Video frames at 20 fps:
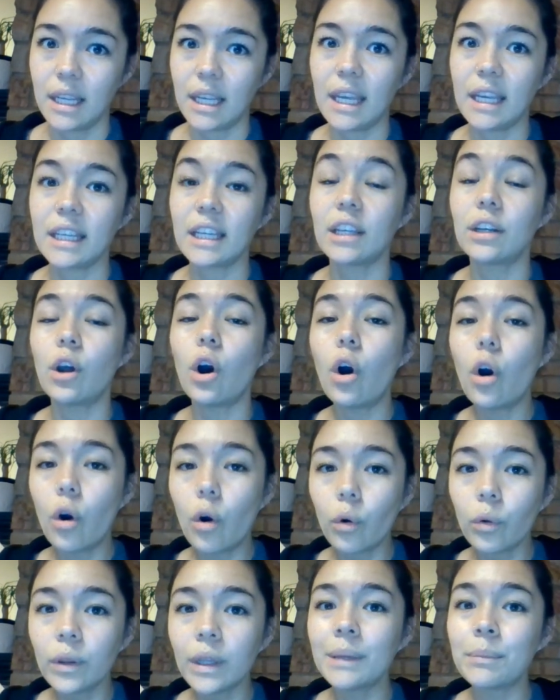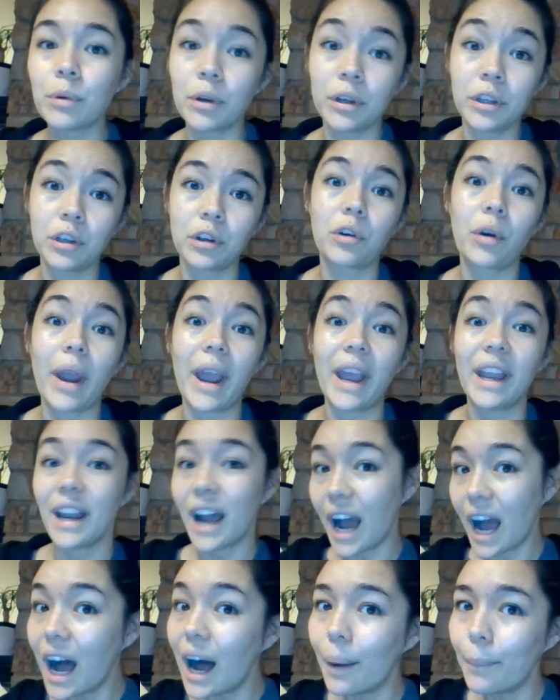It can only bring your grade
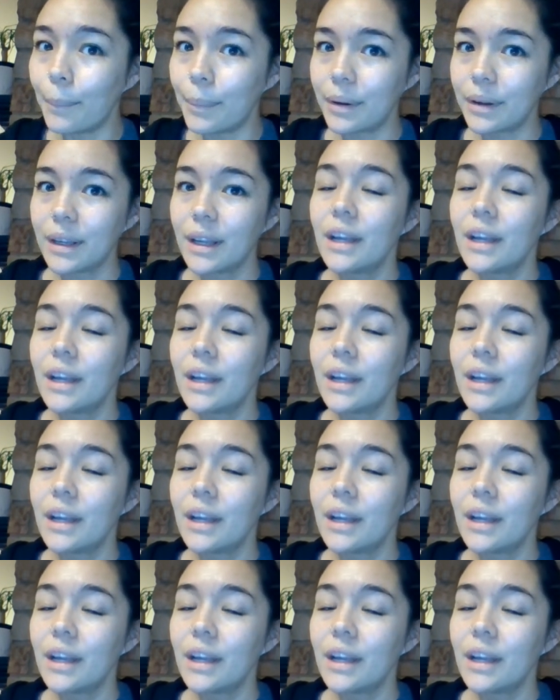up.